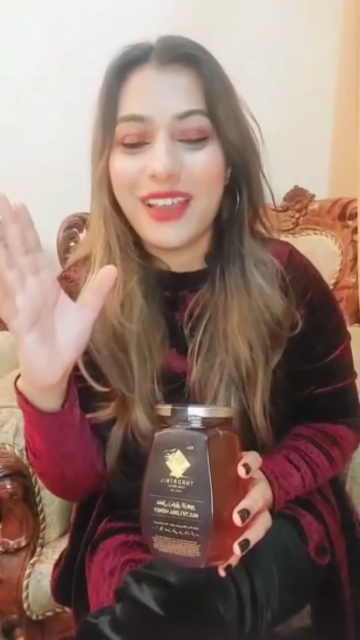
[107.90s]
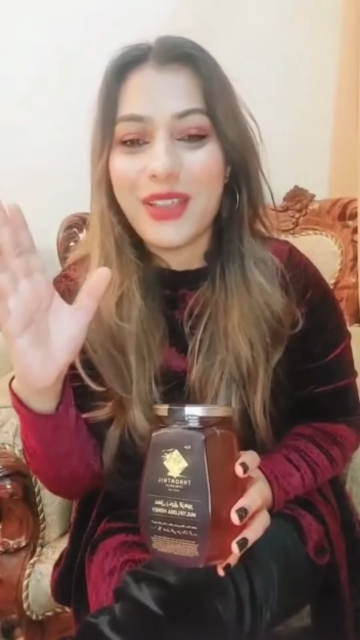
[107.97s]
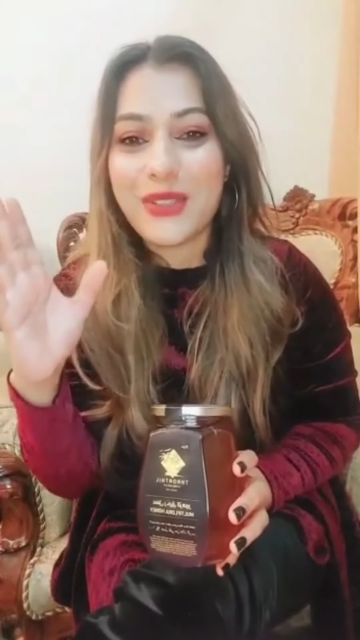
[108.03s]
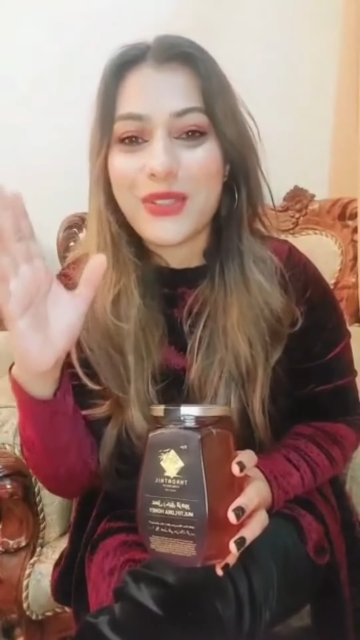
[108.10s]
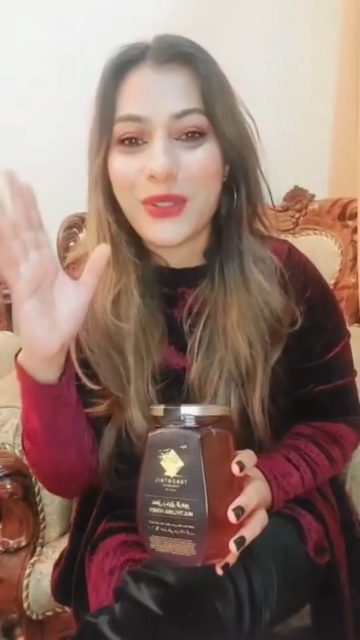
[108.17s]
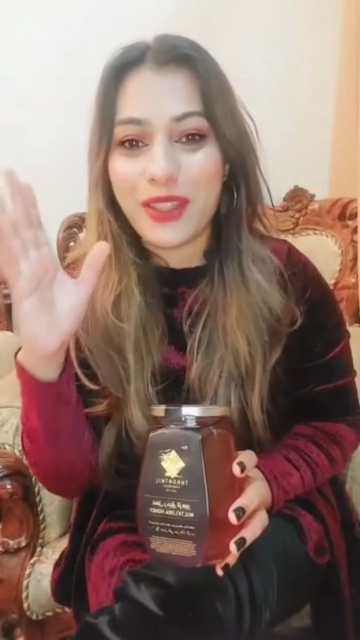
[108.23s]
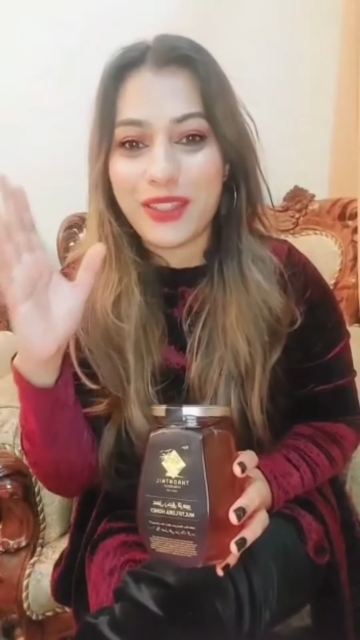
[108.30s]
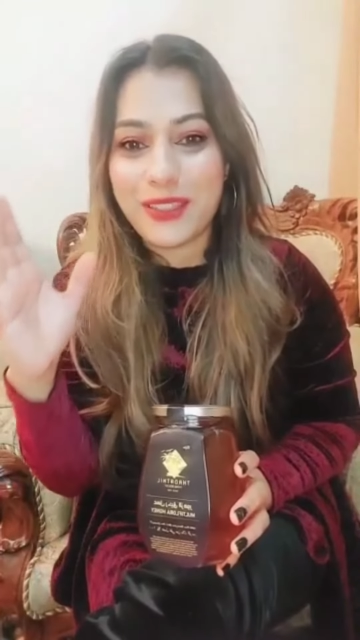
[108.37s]

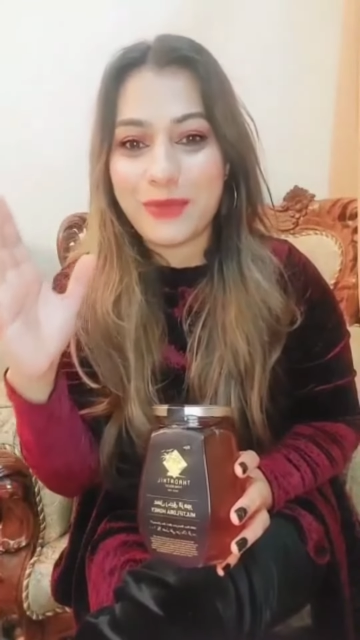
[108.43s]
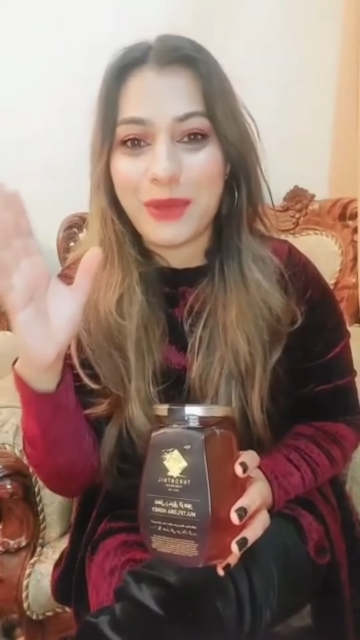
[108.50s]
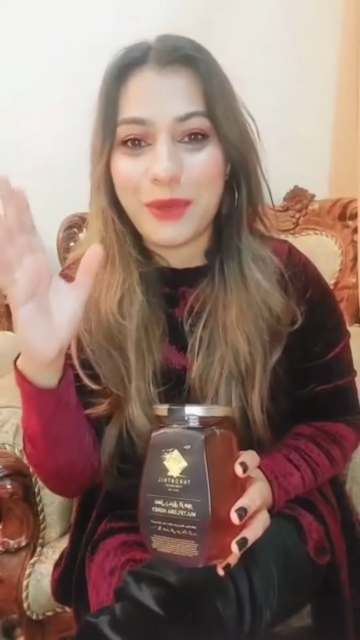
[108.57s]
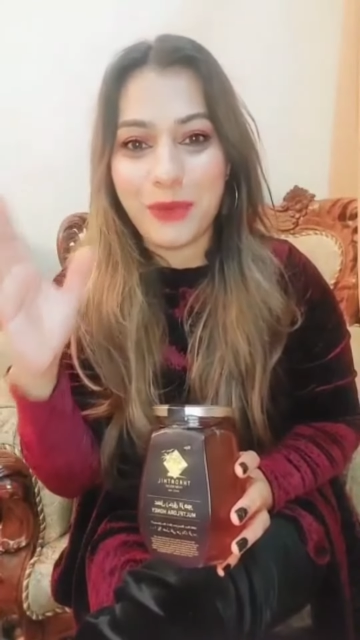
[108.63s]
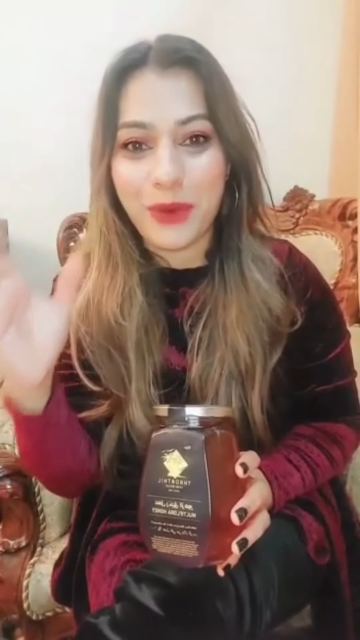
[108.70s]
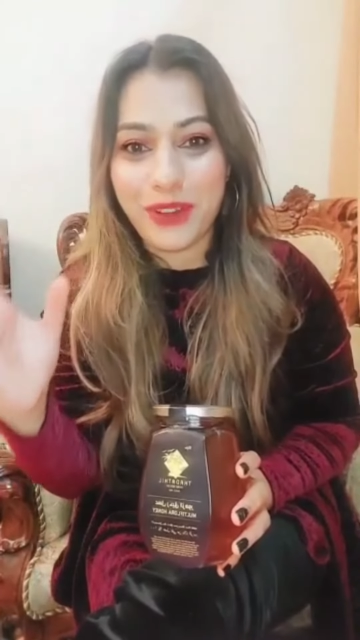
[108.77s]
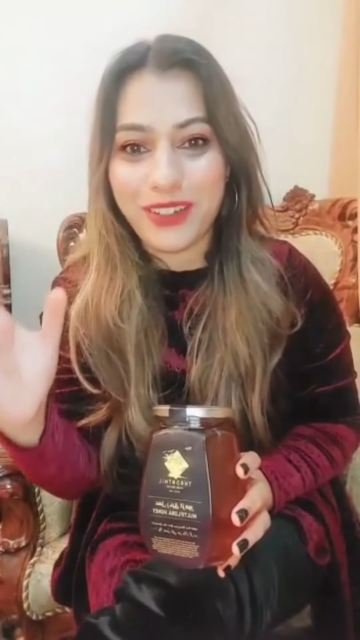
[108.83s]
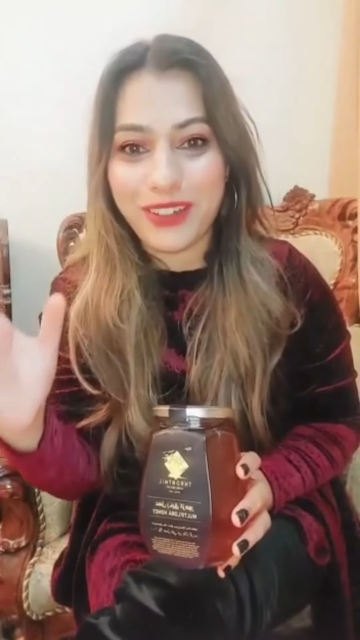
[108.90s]
So that's my
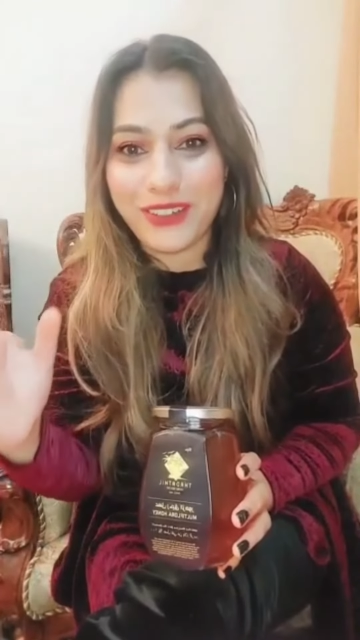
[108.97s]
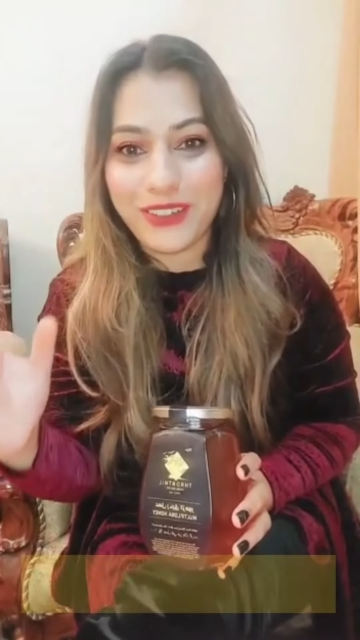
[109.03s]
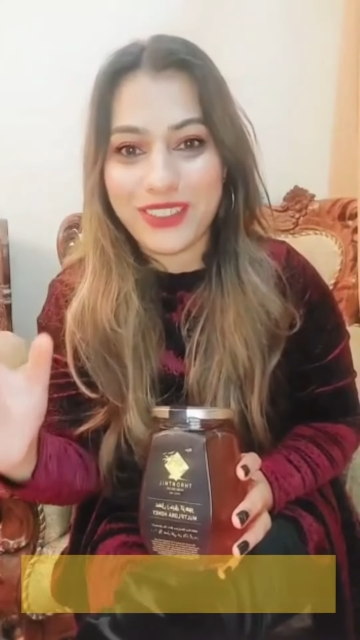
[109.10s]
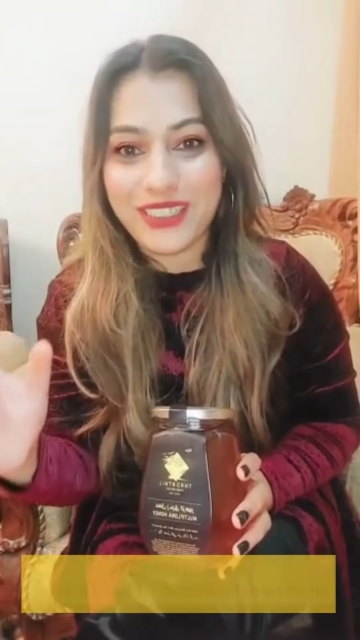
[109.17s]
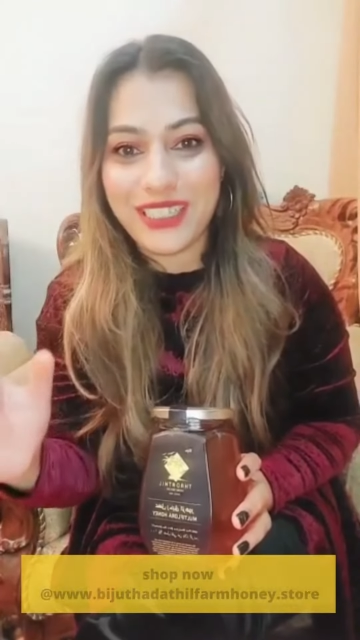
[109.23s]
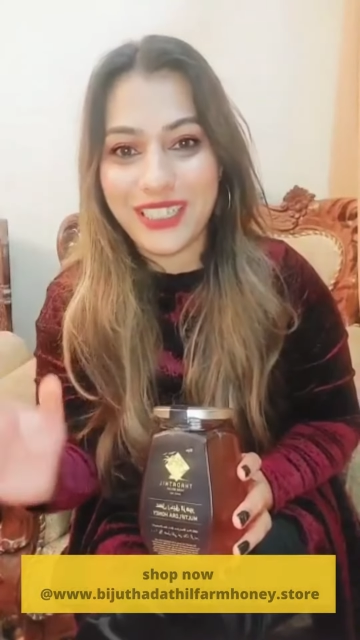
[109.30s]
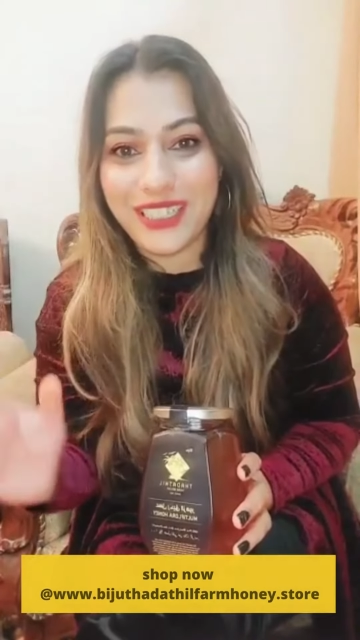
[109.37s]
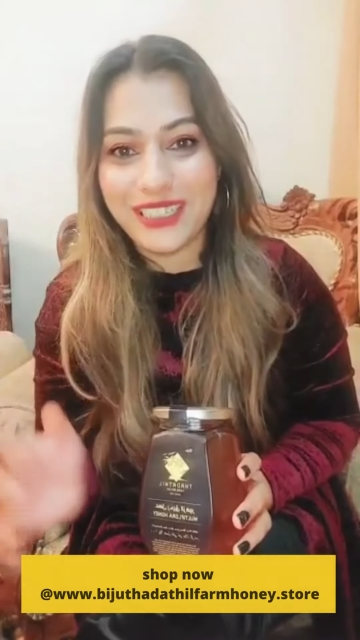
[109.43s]
morning
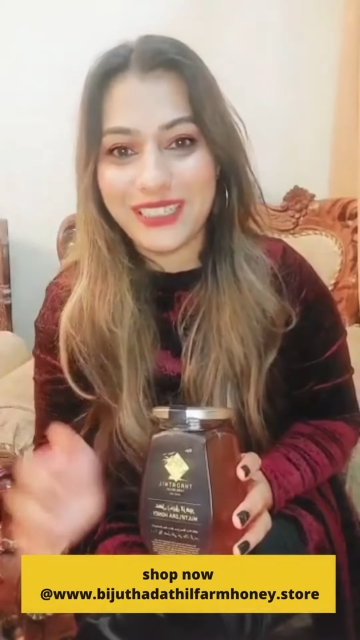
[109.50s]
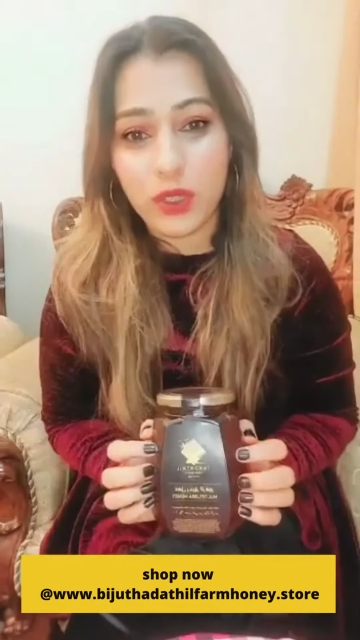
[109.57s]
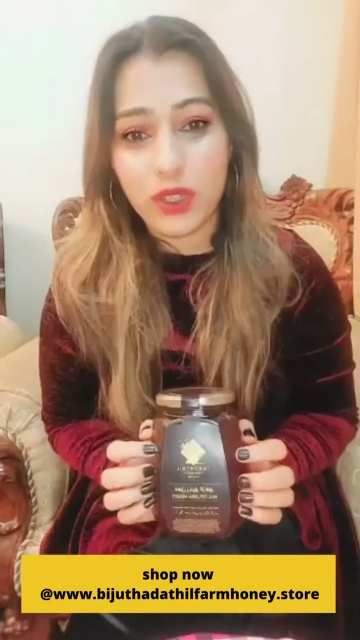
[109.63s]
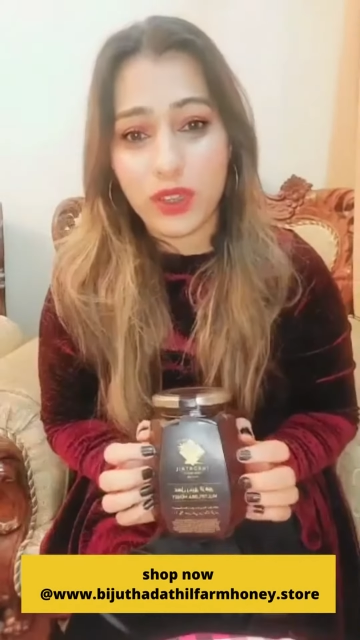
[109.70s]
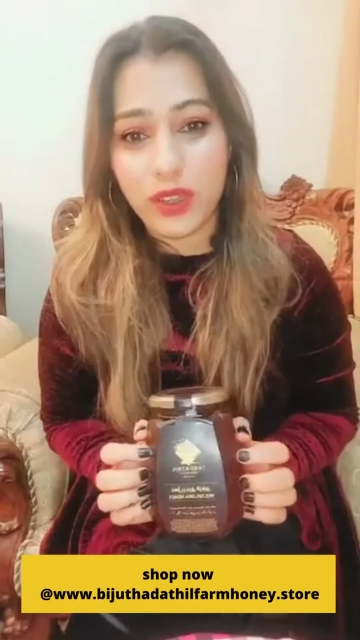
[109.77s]
routine.